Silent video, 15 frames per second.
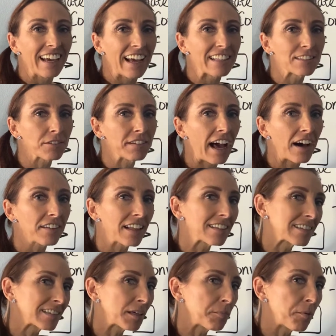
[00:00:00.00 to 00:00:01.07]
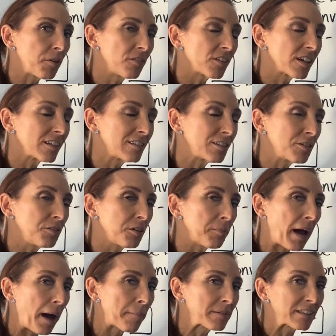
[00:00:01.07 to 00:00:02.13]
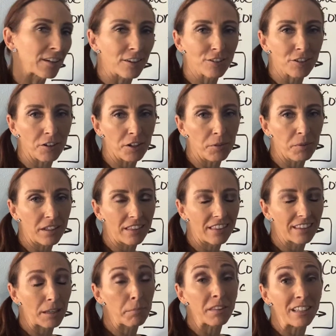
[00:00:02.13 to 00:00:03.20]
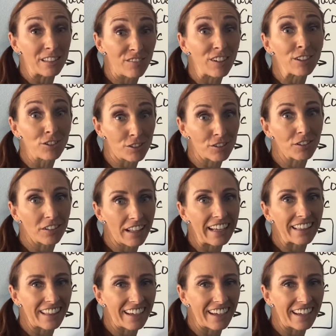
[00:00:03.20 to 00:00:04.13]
And so now let's skip over to Google Maps and I'll show you what some of these features look like